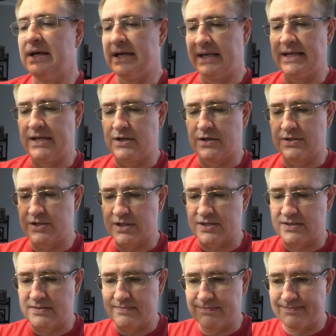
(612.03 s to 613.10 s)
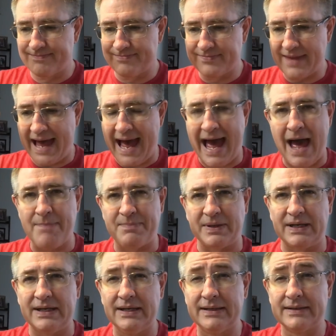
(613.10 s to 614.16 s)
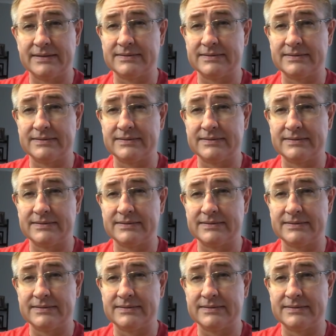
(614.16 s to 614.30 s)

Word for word: and that you're just happy,